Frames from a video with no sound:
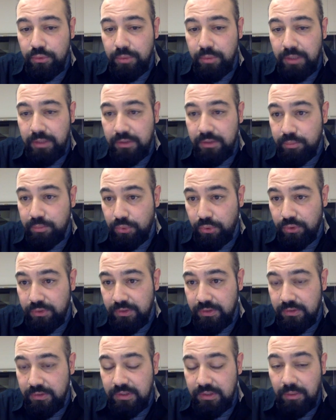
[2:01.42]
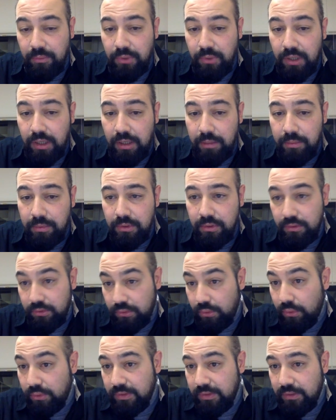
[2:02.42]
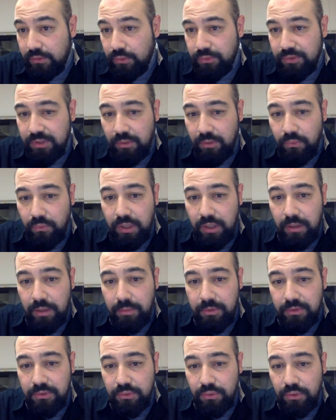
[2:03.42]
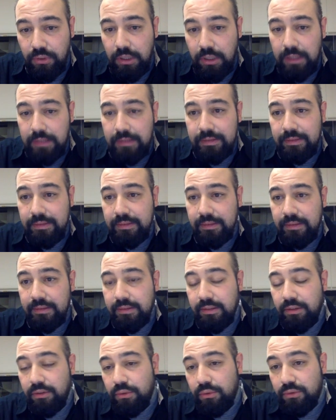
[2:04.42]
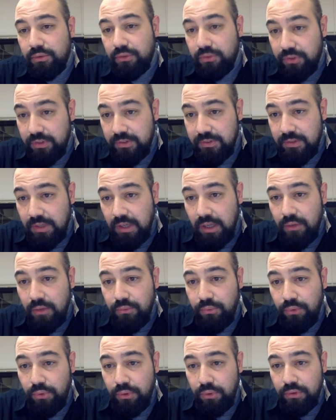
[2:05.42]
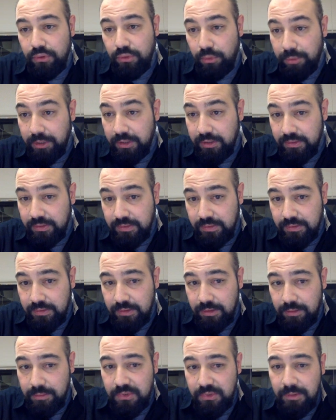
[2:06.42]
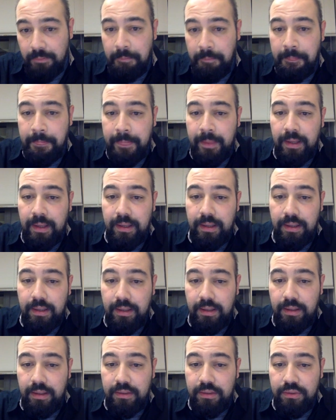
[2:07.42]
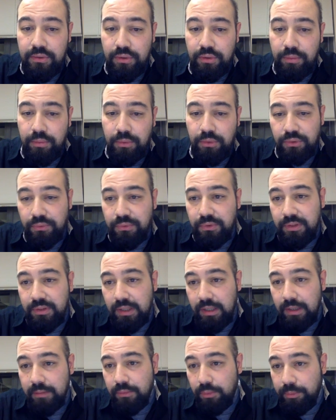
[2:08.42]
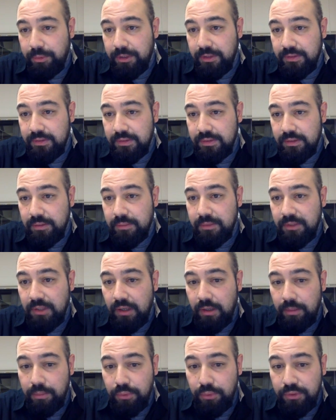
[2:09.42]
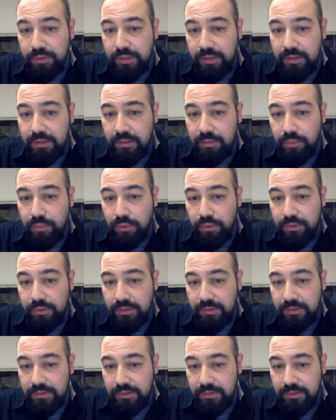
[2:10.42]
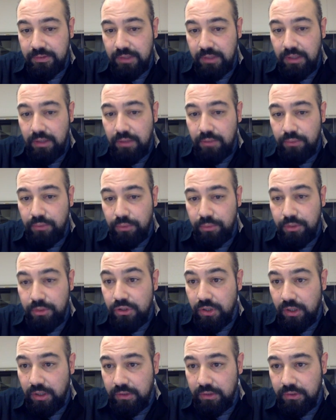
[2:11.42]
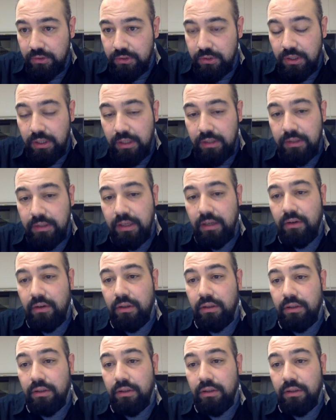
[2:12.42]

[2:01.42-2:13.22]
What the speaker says: by this process, some variable, content of some variables. So this is a security risk for the operating systems. So most of the time, operating systems are protecting processes from each other, and they are